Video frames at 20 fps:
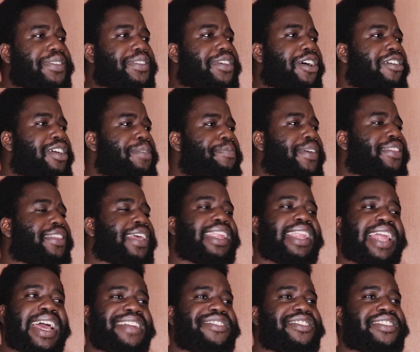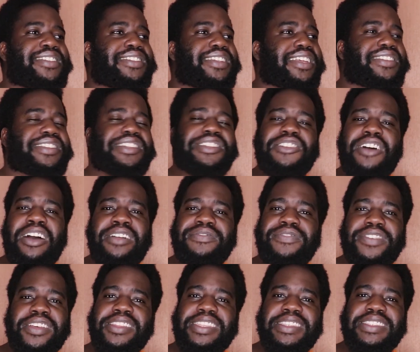sorry, but that line just does not
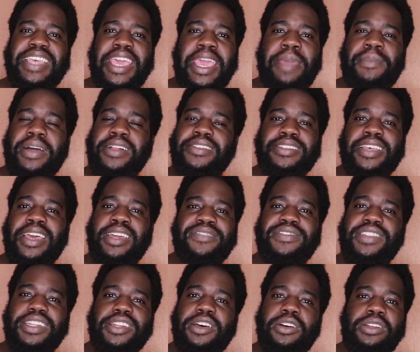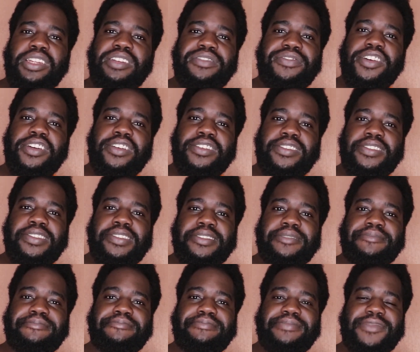feel the same outside of the Nolanverse.
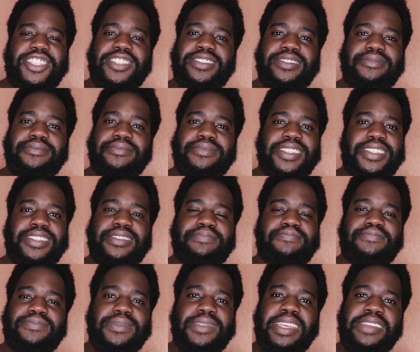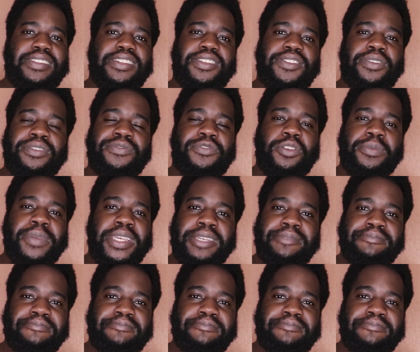Just doesn't do it for me.